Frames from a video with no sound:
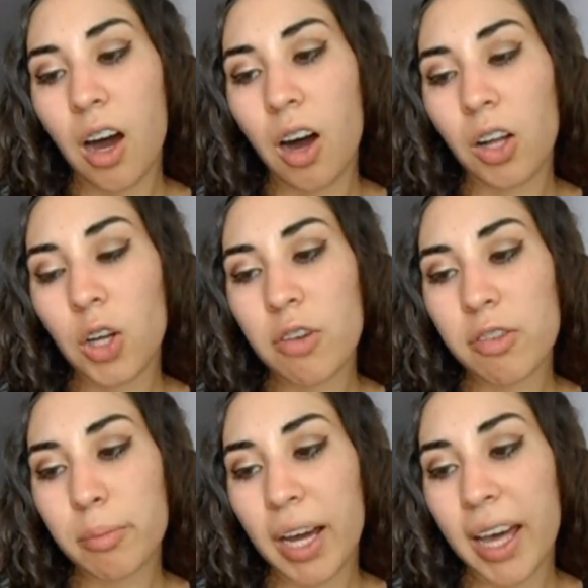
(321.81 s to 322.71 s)
all
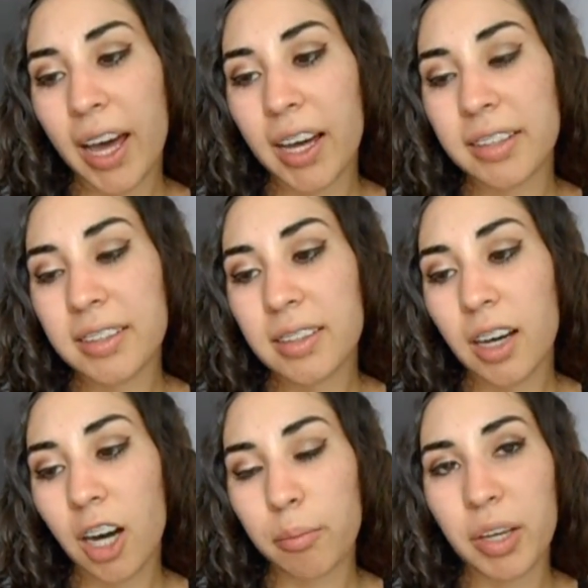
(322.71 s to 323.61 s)
over my head
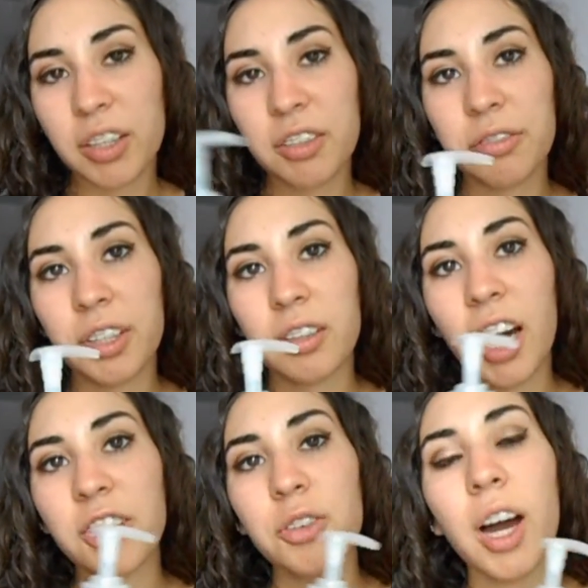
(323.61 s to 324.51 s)
in different,
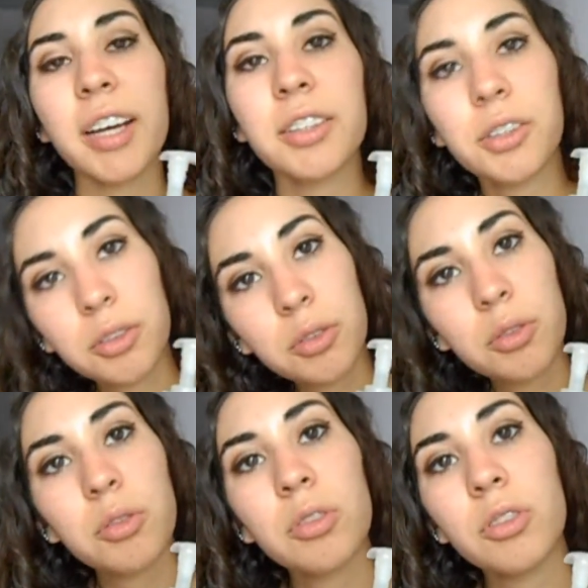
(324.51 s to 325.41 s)
I try
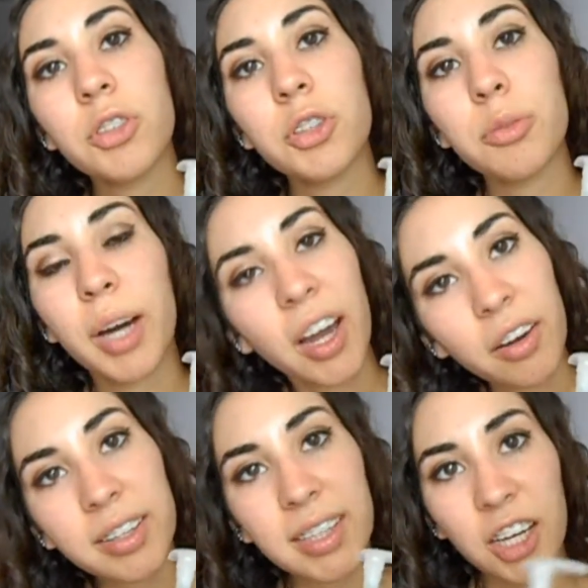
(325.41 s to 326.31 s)
to do my hair
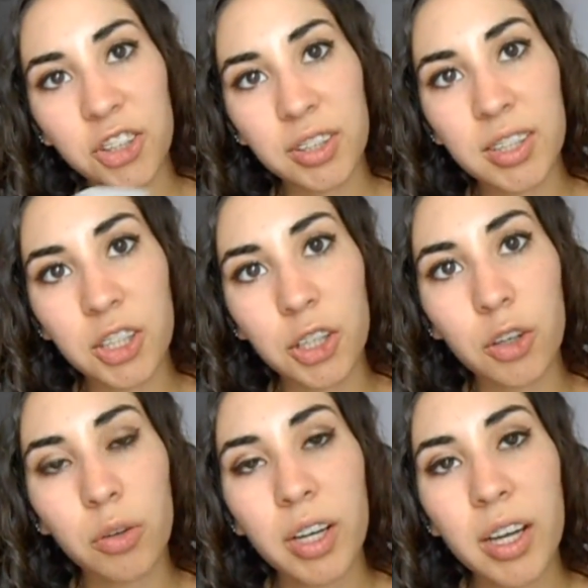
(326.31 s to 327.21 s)
in sections too.